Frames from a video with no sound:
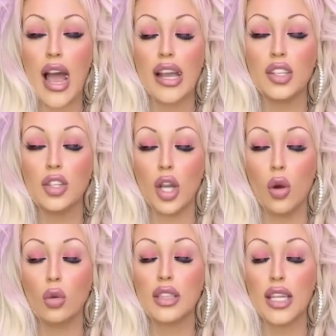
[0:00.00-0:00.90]
I
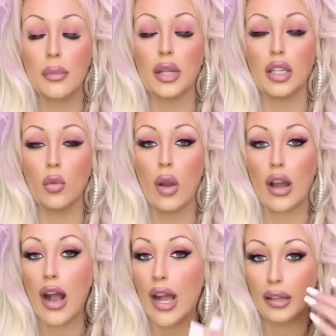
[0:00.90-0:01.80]
don't typically
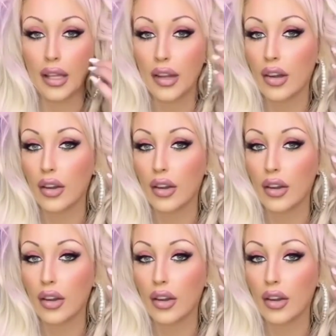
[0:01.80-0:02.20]
wear highlighter.